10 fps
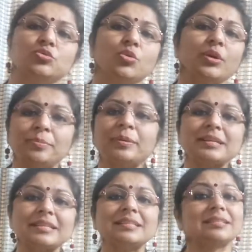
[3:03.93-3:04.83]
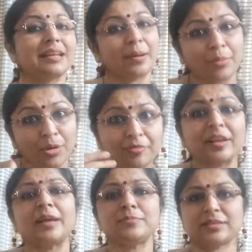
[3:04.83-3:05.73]
So impressions is the number of
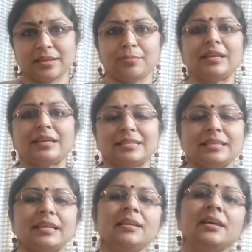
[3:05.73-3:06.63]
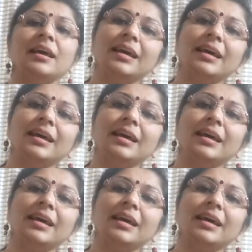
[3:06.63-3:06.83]
times somebody has seen.